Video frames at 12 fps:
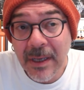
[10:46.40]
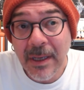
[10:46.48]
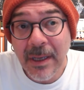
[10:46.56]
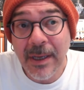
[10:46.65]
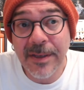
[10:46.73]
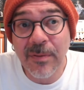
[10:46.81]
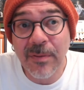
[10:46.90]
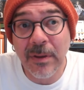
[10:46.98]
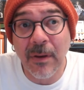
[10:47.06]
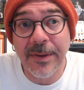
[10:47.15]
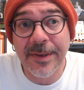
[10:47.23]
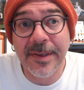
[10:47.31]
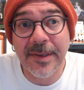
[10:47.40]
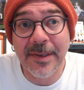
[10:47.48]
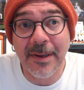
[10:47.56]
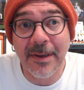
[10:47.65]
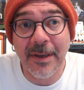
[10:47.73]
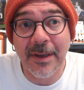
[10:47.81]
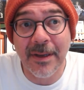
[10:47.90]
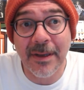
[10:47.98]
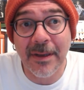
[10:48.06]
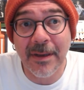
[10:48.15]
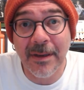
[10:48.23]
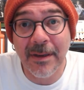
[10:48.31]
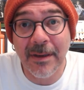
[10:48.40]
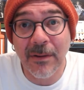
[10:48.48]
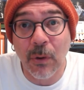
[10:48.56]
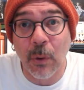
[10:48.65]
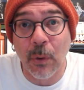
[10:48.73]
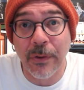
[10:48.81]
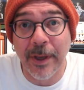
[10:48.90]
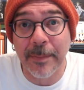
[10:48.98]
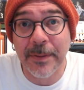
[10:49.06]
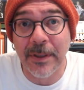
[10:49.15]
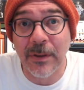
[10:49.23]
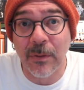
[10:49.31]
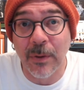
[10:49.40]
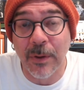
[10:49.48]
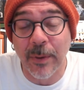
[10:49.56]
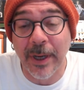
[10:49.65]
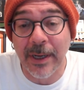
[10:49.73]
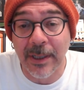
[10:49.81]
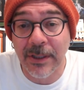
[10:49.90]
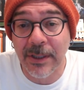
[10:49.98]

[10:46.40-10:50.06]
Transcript: It's when Lois is uh, holed up to do her writing.